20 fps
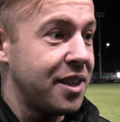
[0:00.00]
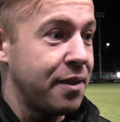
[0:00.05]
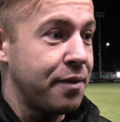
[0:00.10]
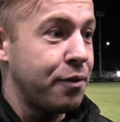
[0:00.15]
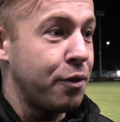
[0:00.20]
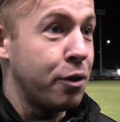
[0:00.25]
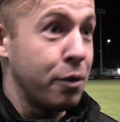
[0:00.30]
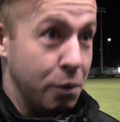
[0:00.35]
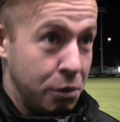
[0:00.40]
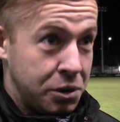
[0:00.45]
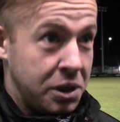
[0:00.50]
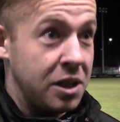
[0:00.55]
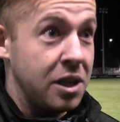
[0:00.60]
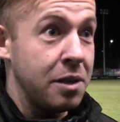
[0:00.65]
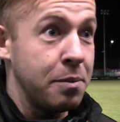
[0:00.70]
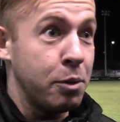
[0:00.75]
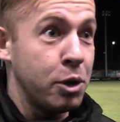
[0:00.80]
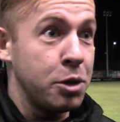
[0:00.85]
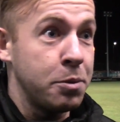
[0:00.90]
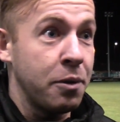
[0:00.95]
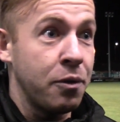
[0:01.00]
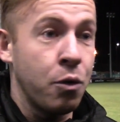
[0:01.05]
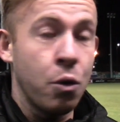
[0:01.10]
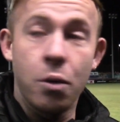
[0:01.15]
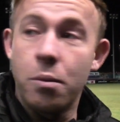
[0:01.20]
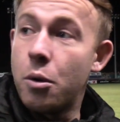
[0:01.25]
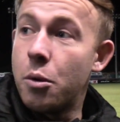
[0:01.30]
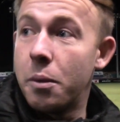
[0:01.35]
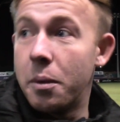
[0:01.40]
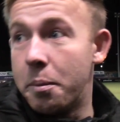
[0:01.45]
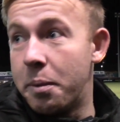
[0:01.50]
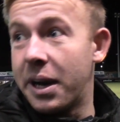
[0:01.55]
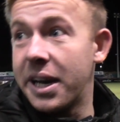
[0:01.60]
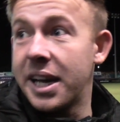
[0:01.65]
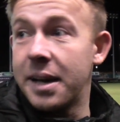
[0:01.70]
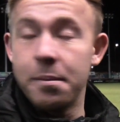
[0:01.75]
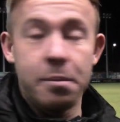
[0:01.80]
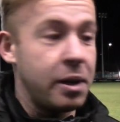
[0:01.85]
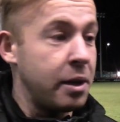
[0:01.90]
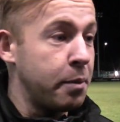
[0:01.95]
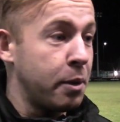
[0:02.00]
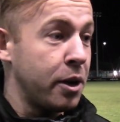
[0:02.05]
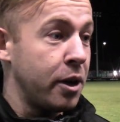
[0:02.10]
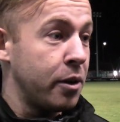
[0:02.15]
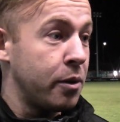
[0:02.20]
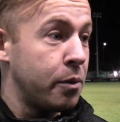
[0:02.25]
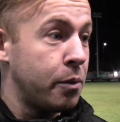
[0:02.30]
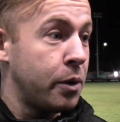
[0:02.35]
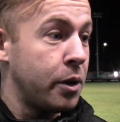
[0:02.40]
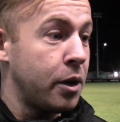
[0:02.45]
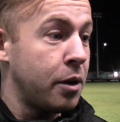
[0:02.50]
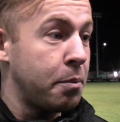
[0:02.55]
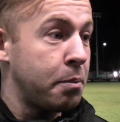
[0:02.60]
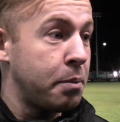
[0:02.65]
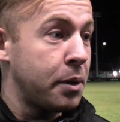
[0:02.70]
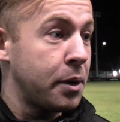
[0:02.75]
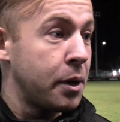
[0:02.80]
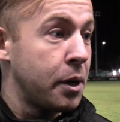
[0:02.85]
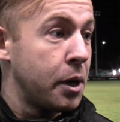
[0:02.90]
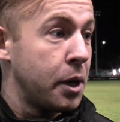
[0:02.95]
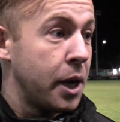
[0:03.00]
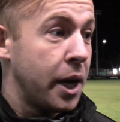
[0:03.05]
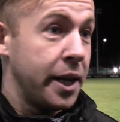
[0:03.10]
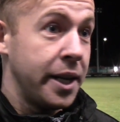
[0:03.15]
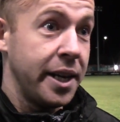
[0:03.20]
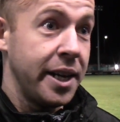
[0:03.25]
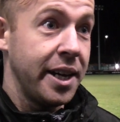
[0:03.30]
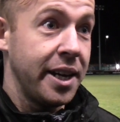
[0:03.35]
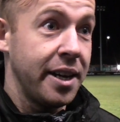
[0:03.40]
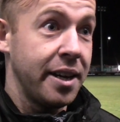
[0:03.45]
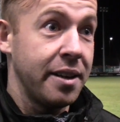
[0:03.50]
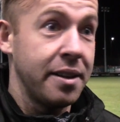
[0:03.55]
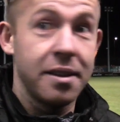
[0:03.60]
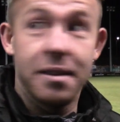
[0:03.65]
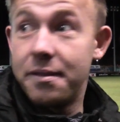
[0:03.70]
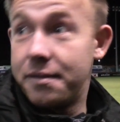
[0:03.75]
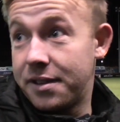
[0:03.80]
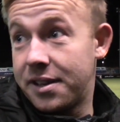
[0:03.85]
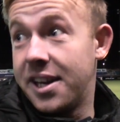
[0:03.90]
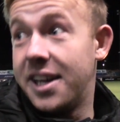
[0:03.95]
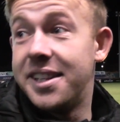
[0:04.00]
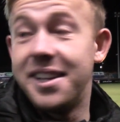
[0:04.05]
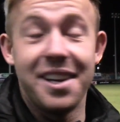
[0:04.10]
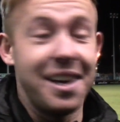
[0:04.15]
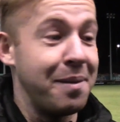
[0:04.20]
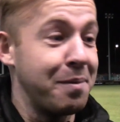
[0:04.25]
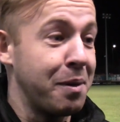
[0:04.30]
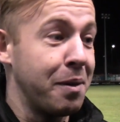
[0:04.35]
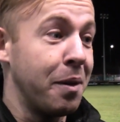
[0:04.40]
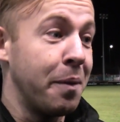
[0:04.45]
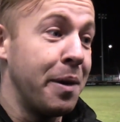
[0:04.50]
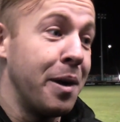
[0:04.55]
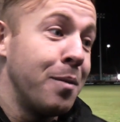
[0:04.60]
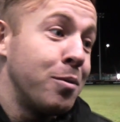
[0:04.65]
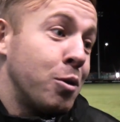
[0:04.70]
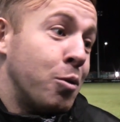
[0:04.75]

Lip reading: I thought, I was saying to the boys before, well, we bring him the one up, and credit to him coming away up.